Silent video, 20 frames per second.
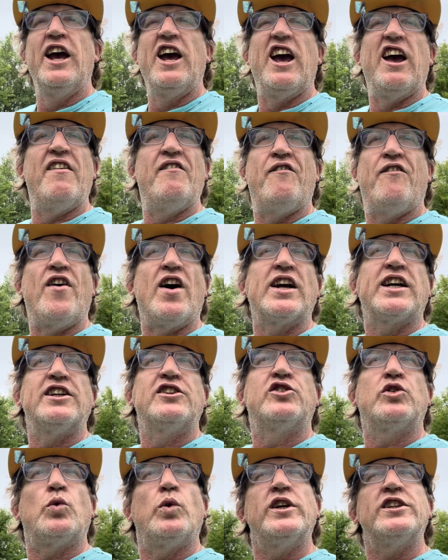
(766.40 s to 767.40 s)
and fucking
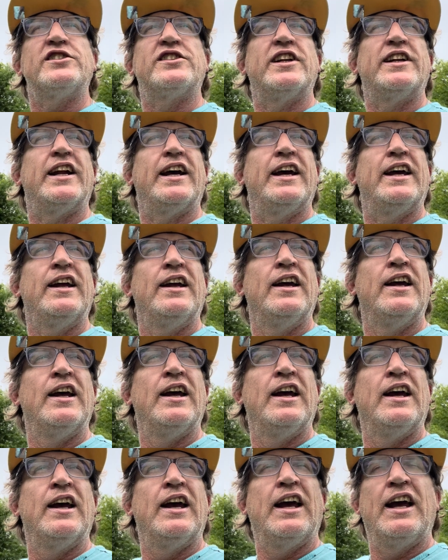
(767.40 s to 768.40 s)
twisted it,
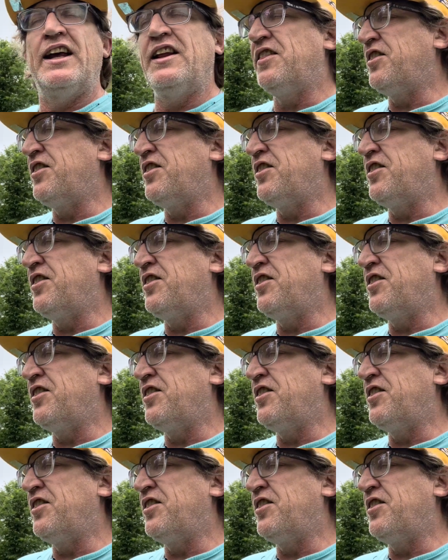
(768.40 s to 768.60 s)
and